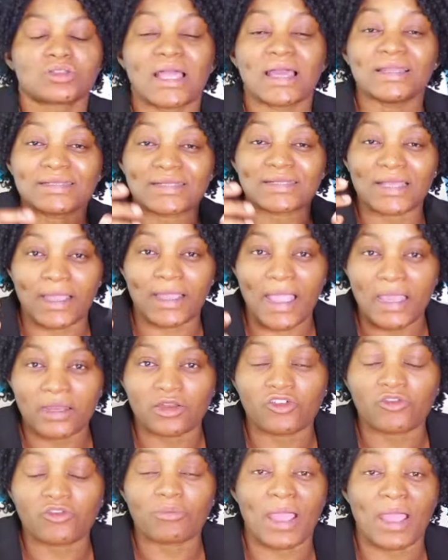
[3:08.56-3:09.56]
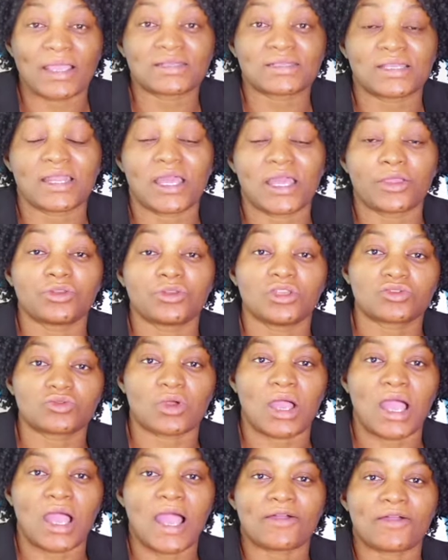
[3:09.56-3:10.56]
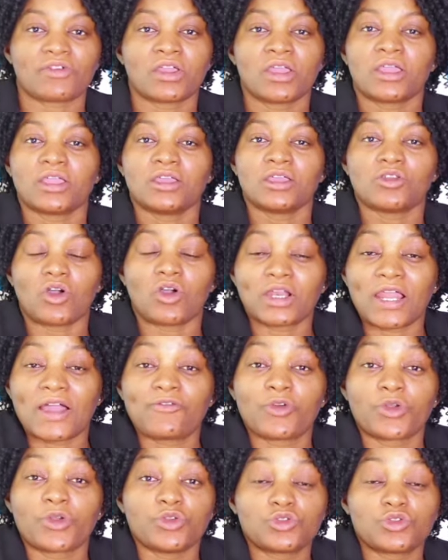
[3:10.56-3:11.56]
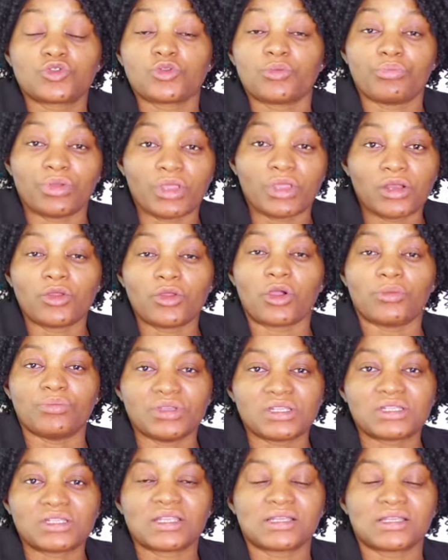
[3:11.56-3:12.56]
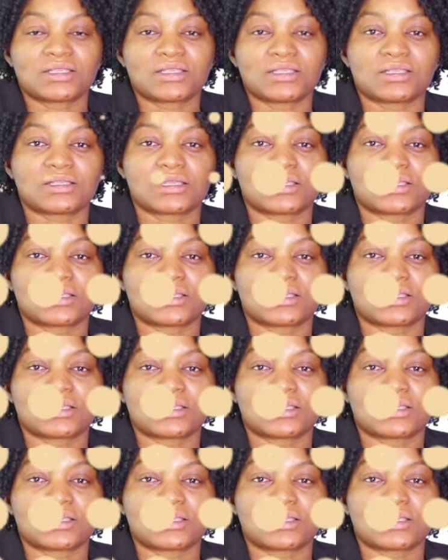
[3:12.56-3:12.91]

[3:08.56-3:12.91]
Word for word: that is a kind of mindset that you need to have in order for you to build your businesses.